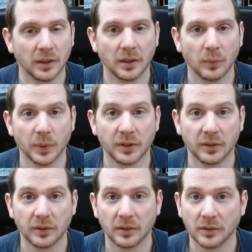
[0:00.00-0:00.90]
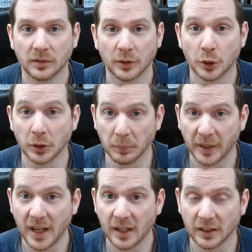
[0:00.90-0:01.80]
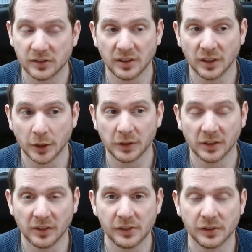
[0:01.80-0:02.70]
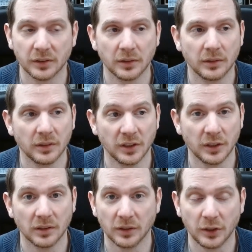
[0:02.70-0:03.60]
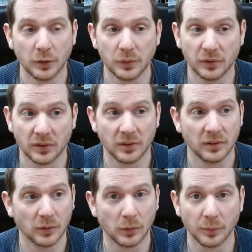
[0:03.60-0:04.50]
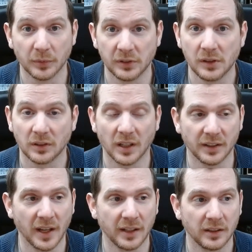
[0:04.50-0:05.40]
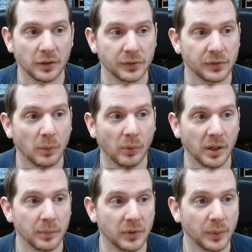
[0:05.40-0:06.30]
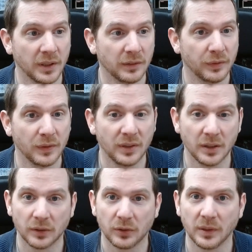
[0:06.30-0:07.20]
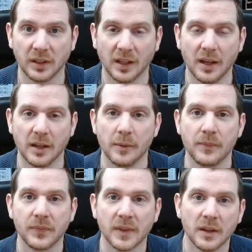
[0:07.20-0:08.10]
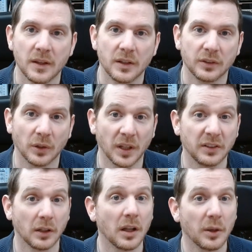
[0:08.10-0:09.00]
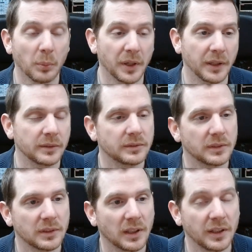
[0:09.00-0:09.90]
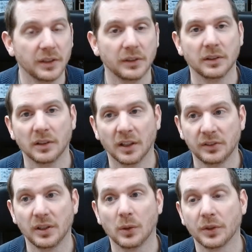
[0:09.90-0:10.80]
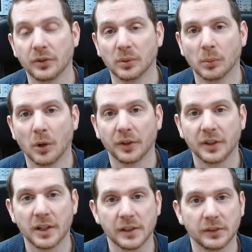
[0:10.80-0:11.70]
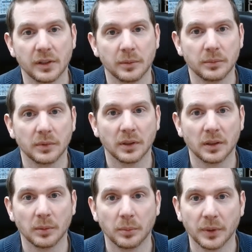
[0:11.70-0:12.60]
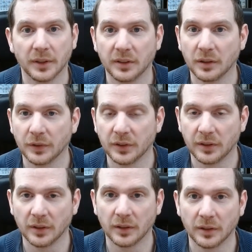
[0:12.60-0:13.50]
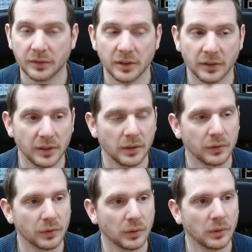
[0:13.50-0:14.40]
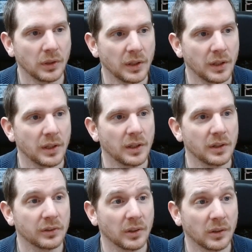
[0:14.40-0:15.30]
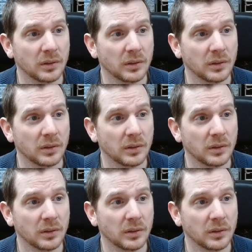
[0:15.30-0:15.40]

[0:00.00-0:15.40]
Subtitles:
With good mechanics in a good condition, used old machines like that cost somewhere in between 15 or 20k. So that's a lot of money. And then I still wanted to modernize them with a different CNC control. So